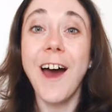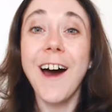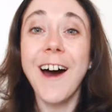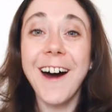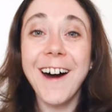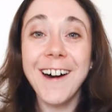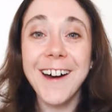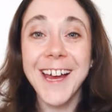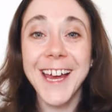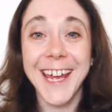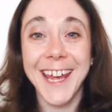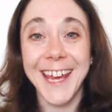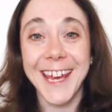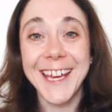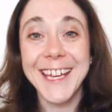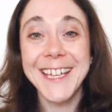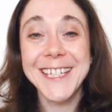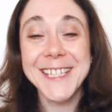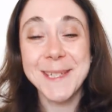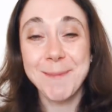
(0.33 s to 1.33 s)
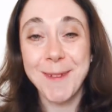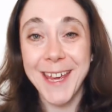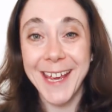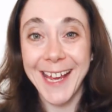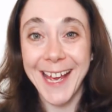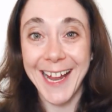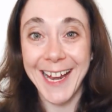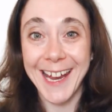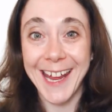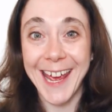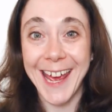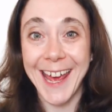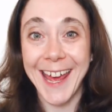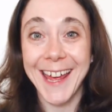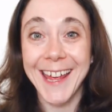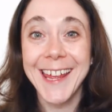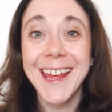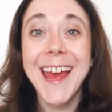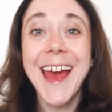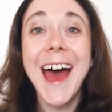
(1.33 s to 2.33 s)
Hi, it's me, Kelly
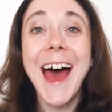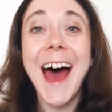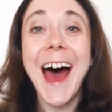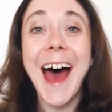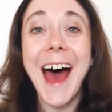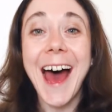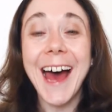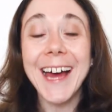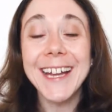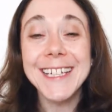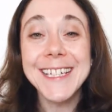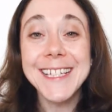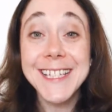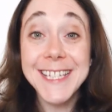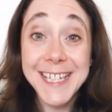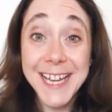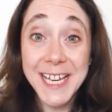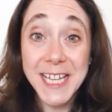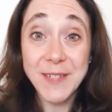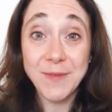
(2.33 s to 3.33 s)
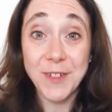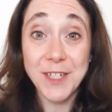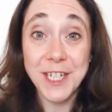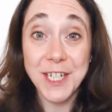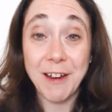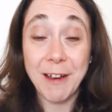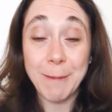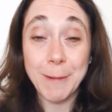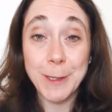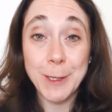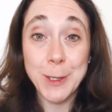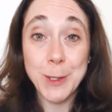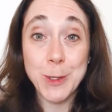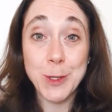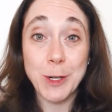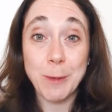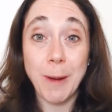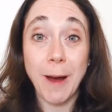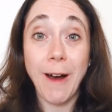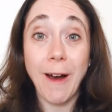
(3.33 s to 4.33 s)
here, and in today's video I'm going to
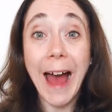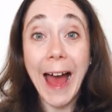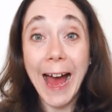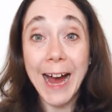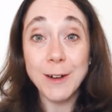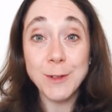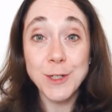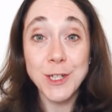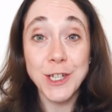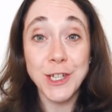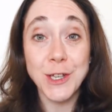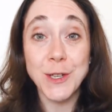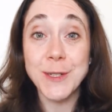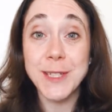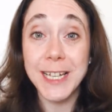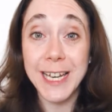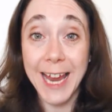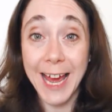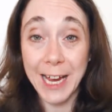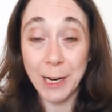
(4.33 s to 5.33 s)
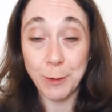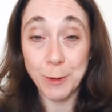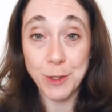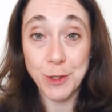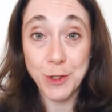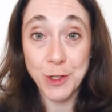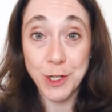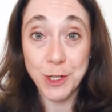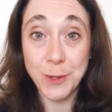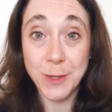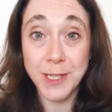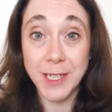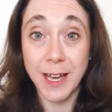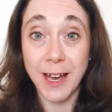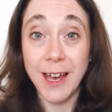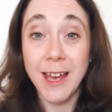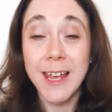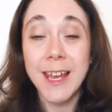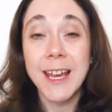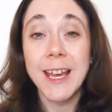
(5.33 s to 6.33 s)
talk about how to use a language
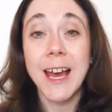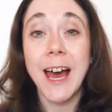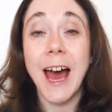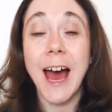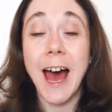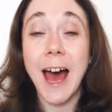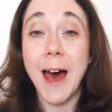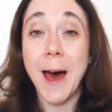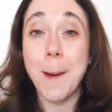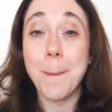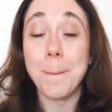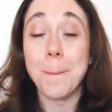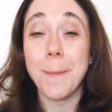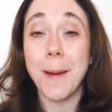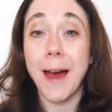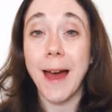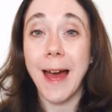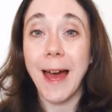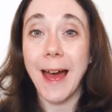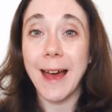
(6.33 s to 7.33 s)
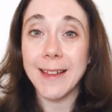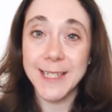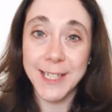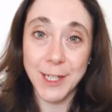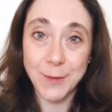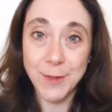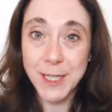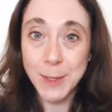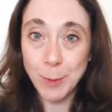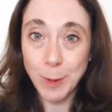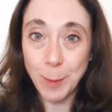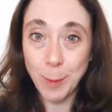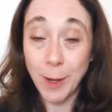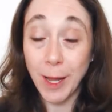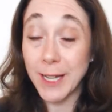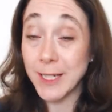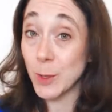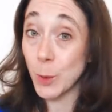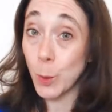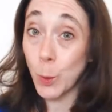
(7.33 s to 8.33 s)
tutor. So this will
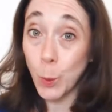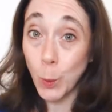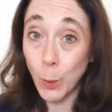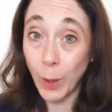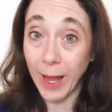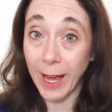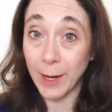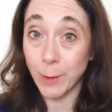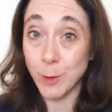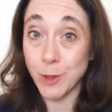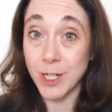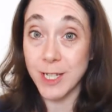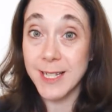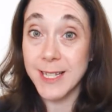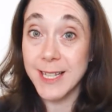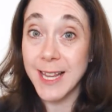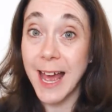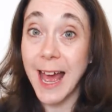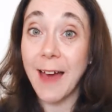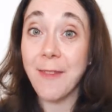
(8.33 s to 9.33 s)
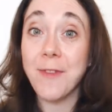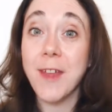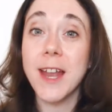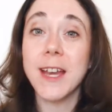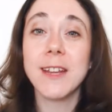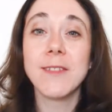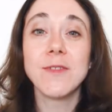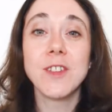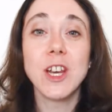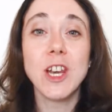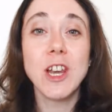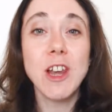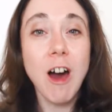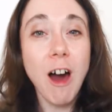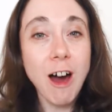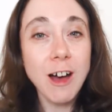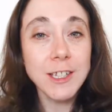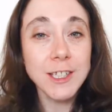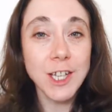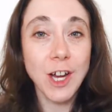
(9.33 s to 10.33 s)
apply to all languages, and then in the
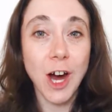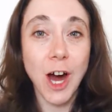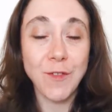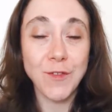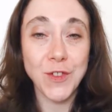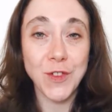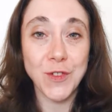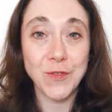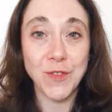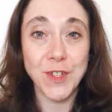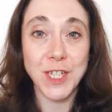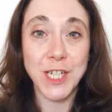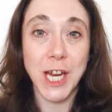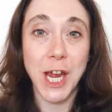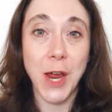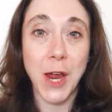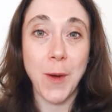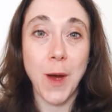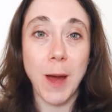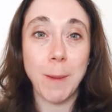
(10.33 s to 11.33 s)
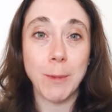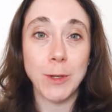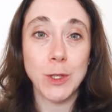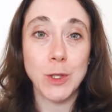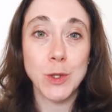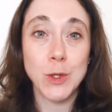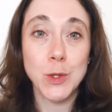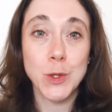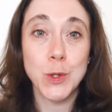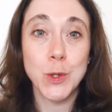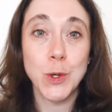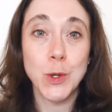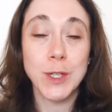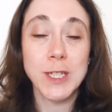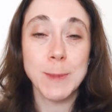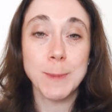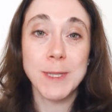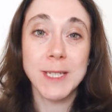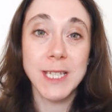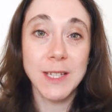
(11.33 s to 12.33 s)
last half of the video I'm going to talk
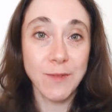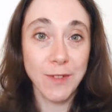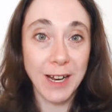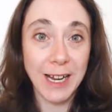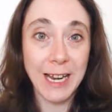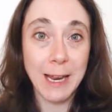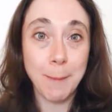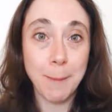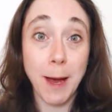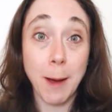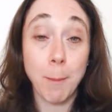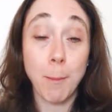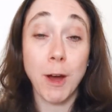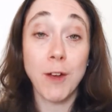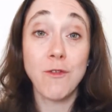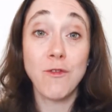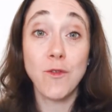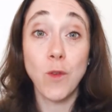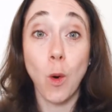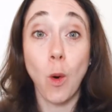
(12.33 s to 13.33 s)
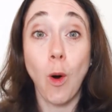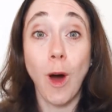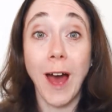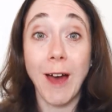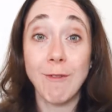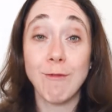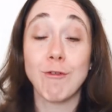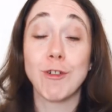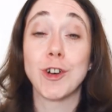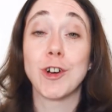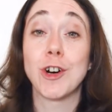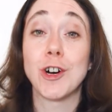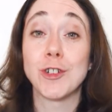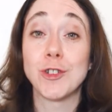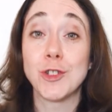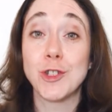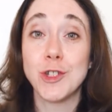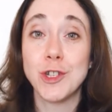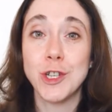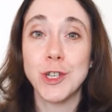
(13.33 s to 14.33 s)
specifically about my 4
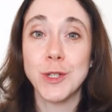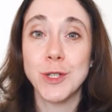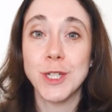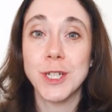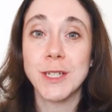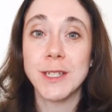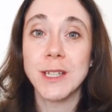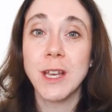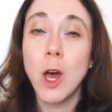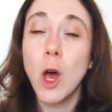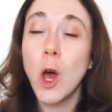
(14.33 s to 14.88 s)
Afrikaans tutors